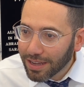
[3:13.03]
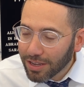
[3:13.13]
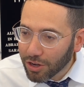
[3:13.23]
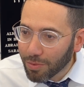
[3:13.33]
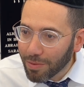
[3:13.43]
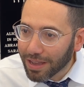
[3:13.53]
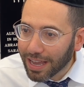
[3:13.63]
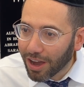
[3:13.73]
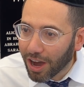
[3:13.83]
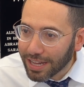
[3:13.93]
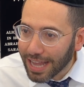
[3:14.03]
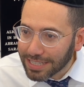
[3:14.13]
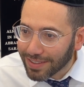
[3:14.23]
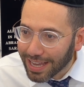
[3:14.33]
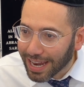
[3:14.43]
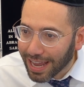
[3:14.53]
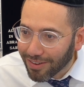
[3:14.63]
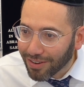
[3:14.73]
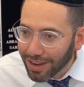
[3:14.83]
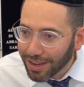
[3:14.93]
You knew people can get heart attacks when they get
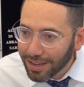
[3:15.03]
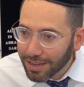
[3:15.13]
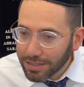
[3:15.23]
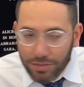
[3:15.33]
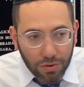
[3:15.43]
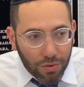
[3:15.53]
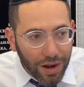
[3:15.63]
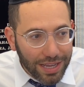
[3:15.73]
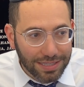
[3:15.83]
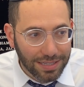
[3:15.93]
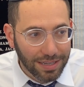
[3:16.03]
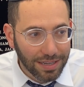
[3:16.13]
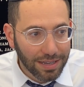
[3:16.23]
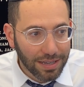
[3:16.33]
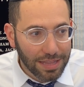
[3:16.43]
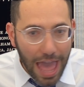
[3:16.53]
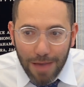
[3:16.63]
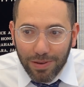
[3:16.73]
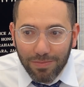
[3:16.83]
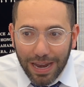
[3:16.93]
angry? It's crazy. That
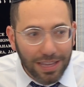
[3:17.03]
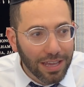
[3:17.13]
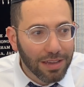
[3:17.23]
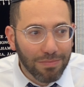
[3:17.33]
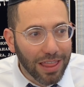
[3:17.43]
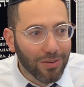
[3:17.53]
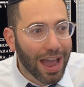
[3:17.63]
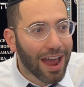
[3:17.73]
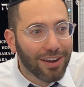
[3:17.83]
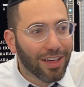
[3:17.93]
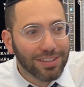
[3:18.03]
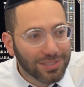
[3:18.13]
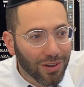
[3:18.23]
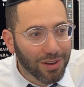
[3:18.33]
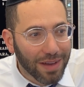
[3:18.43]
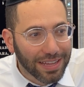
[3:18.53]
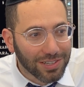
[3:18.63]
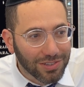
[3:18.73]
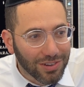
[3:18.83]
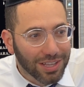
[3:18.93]
happened to many. By the way, I had another story about
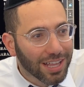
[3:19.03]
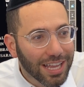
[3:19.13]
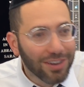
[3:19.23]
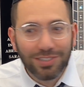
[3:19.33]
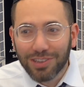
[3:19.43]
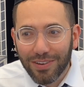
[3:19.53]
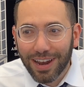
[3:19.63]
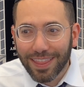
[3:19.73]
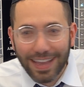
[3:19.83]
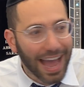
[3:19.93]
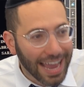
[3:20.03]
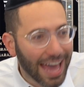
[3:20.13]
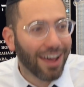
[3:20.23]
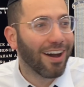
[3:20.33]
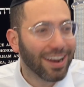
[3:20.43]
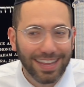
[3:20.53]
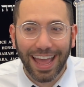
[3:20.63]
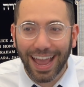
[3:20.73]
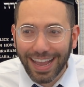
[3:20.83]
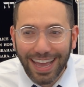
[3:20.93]
this. Julie, he was screaming another guy, he had a heart
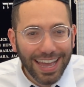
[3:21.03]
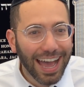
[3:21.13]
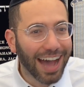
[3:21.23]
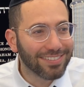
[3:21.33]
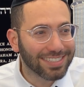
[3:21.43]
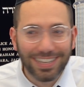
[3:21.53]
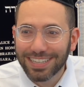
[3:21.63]
attack. I'm sorry.